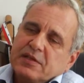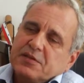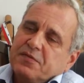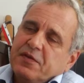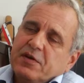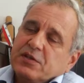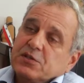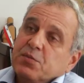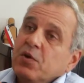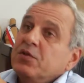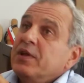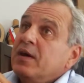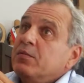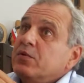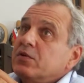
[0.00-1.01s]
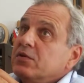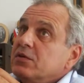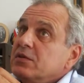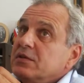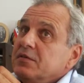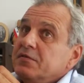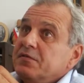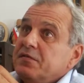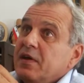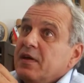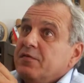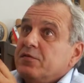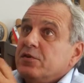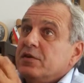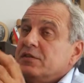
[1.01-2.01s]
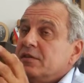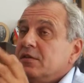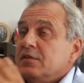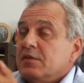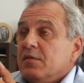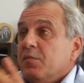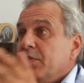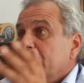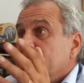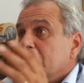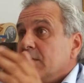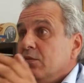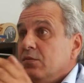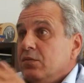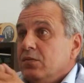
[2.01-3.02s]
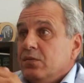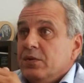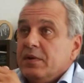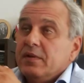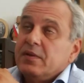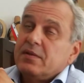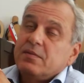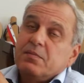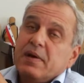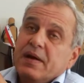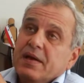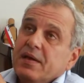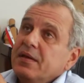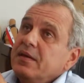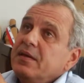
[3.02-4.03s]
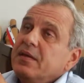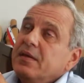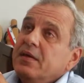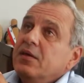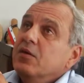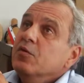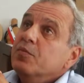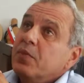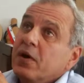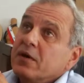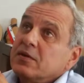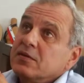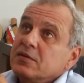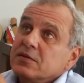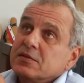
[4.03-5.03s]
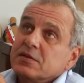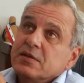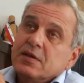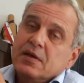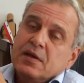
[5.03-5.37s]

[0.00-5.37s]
It's very small numbers if I, for instance, compare with my EU partners,